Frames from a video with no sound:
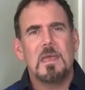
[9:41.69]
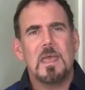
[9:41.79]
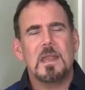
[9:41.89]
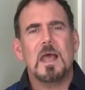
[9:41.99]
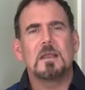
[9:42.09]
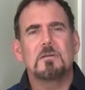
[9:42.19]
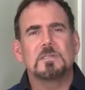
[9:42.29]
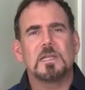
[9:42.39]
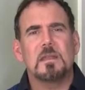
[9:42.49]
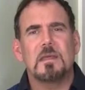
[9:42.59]
and I
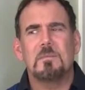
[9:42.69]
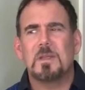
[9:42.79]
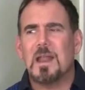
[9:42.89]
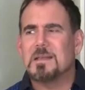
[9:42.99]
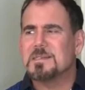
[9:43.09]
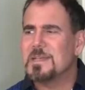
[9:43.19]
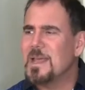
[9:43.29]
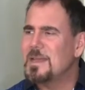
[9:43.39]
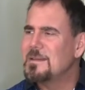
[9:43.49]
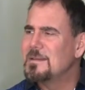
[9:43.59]
looked at him and I
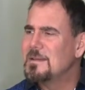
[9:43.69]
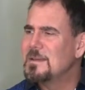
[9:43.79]
said,